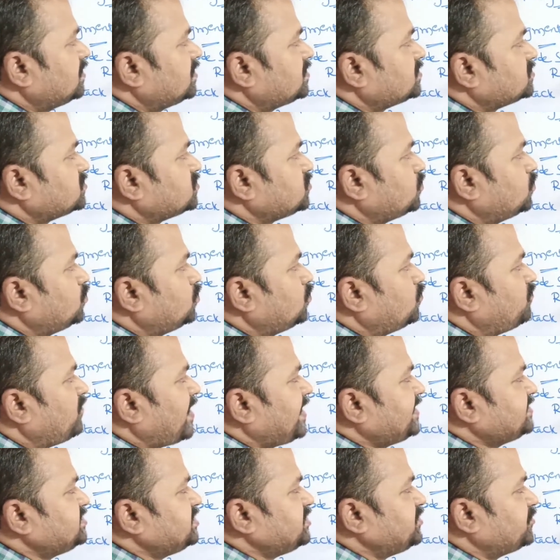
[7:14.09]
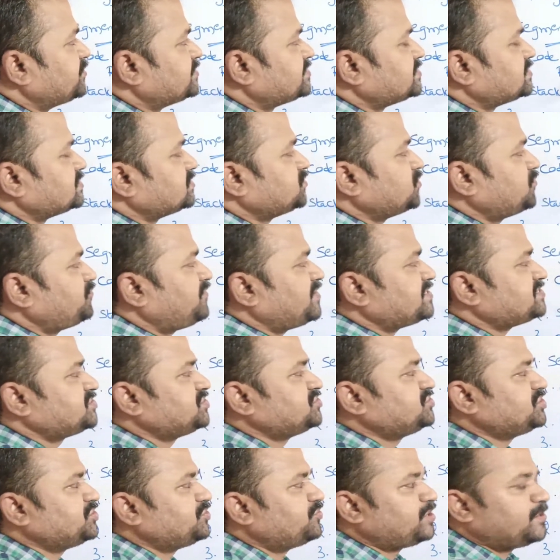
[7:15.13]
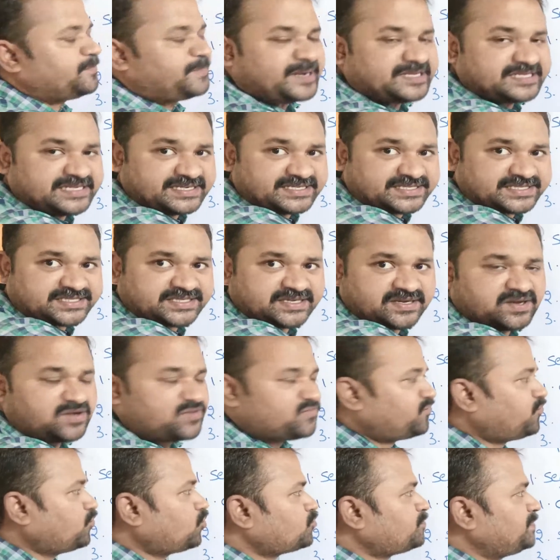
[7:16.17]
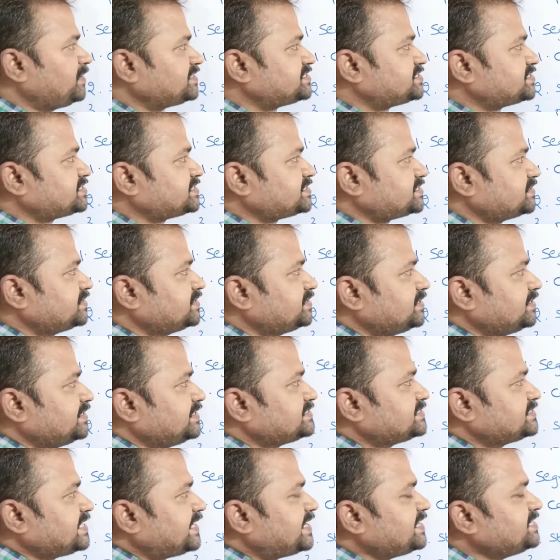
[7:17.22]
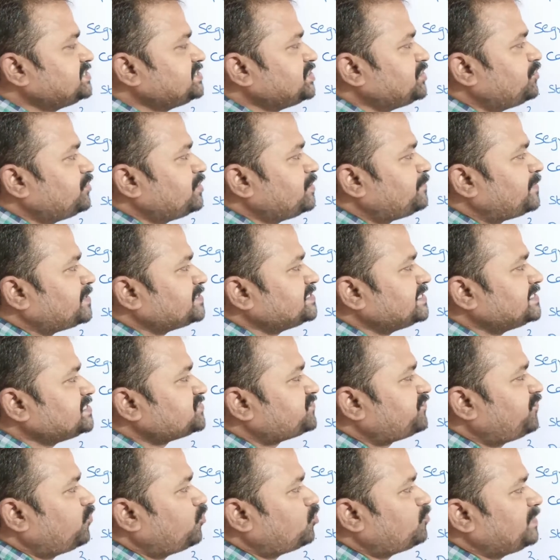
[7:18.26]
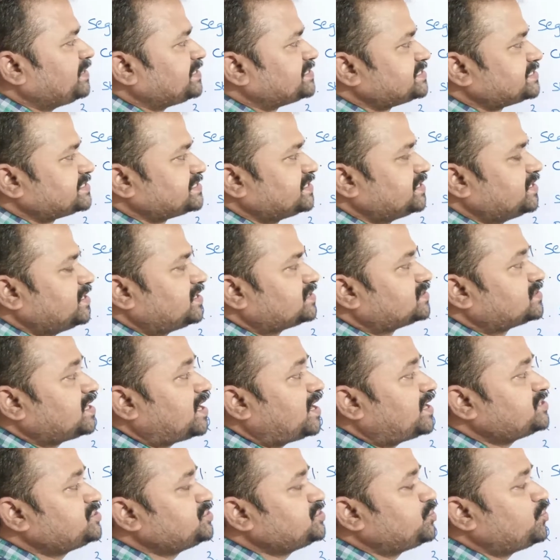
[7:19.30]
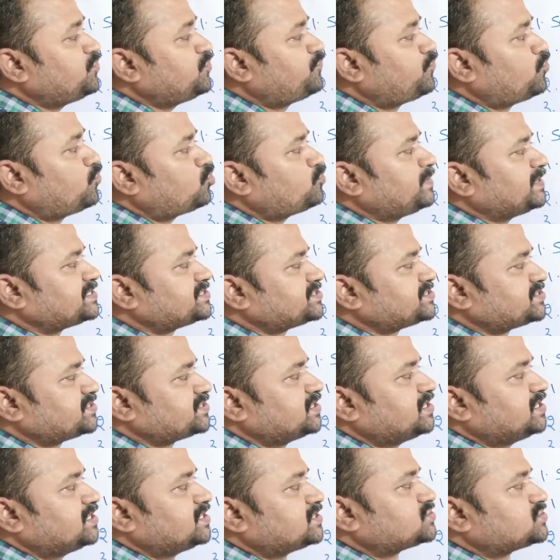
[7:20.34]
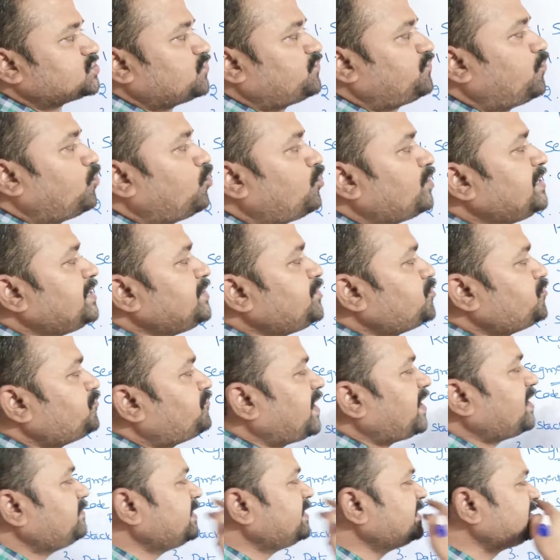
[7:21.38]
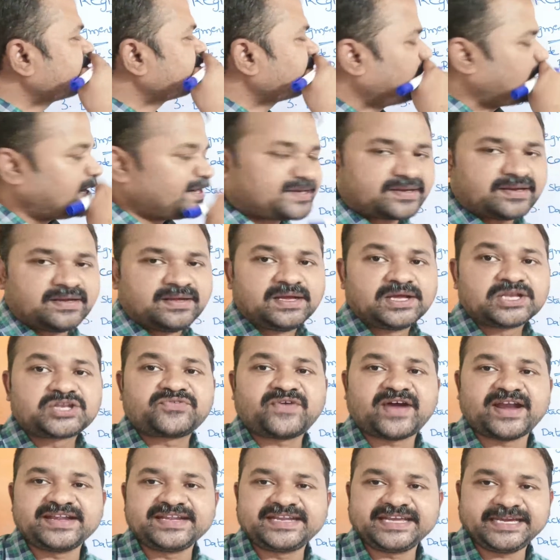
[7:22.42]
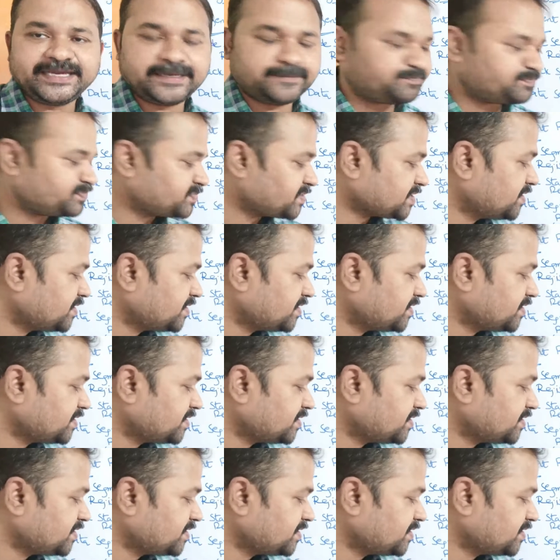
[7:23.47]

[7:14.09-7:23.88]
So 5 zeros. So first 0 represents 4 bits. Second 0 represents 4 bits. Third 0, 4 bits. So 4 into 5 means what? 20.